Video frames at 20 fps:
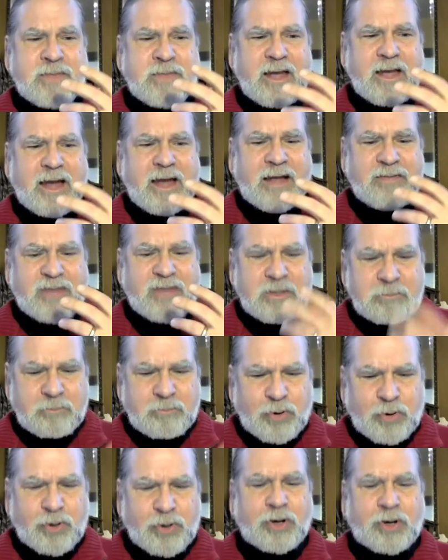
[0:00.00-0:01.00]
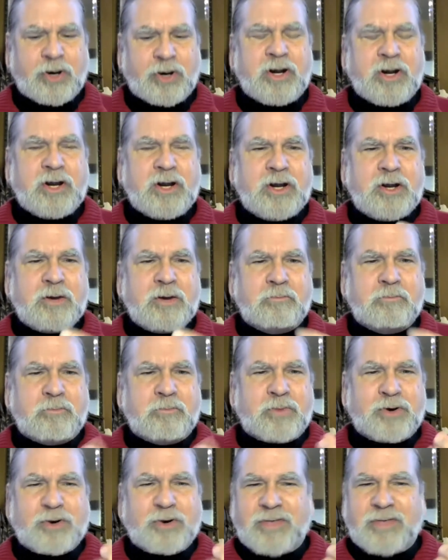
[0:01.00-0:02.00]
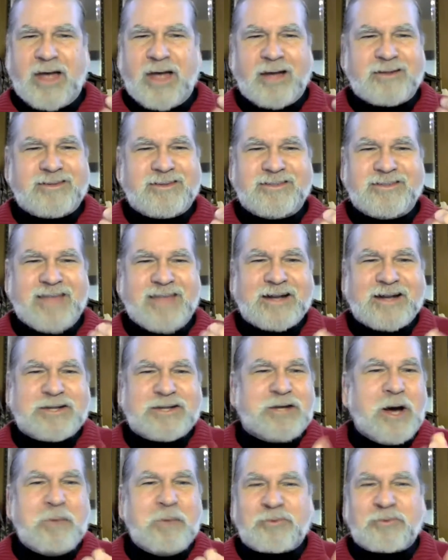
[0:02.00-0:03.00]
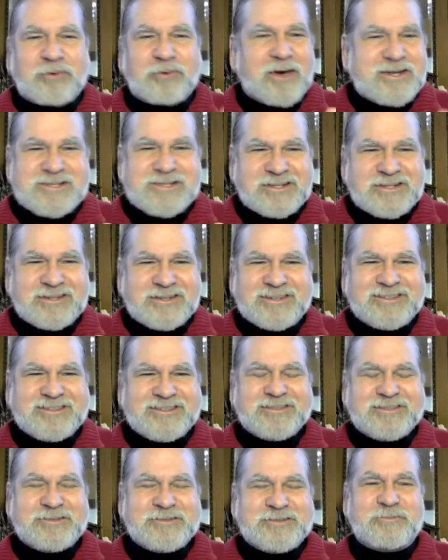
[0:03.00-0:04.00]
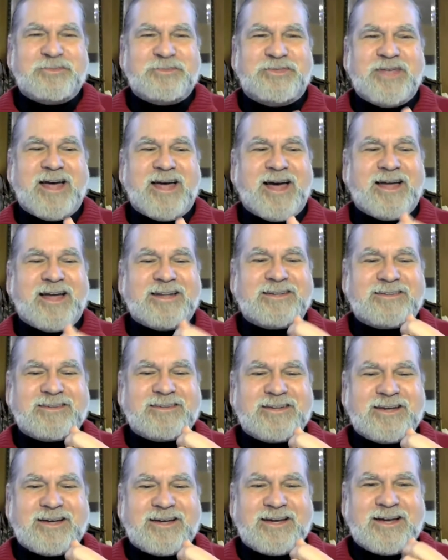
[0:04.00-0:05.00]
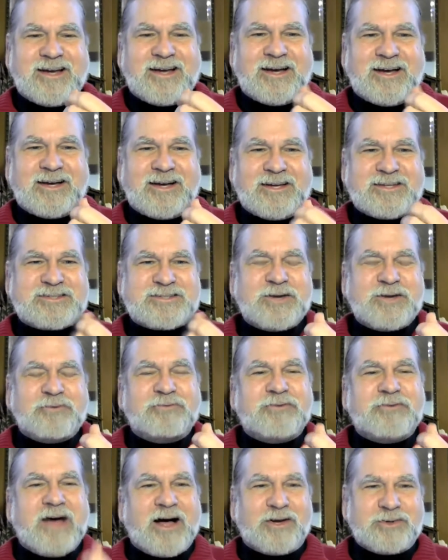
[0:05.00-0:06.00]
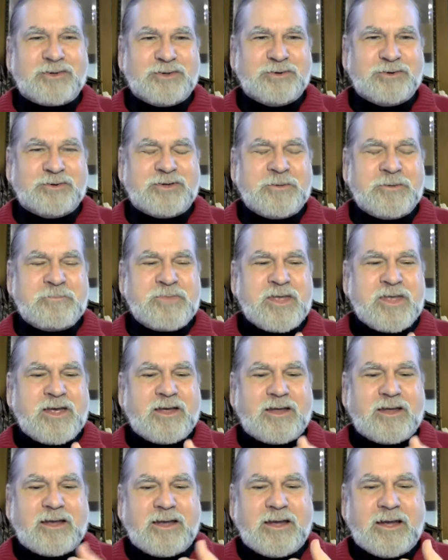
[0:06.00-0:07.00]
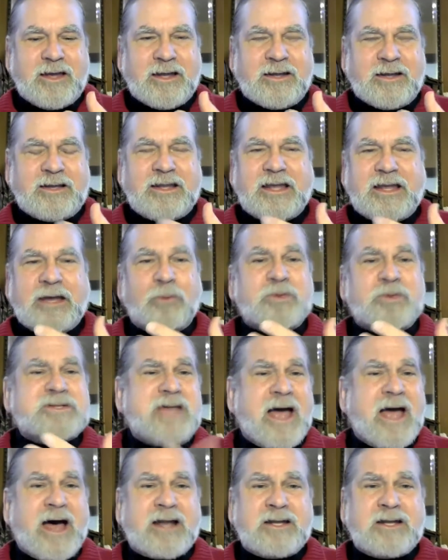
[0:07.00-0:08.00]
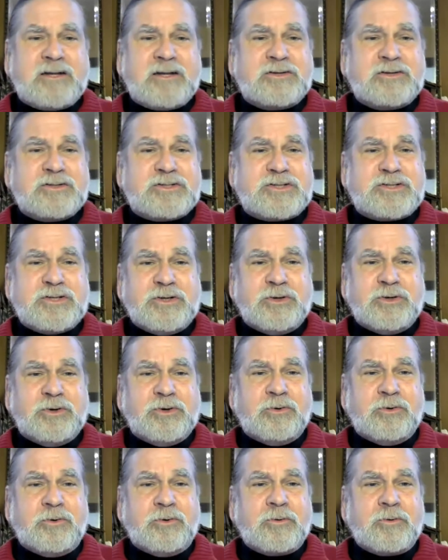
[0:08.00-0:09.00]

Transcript: And then myrrh, that gum resin that is so valued. It was added to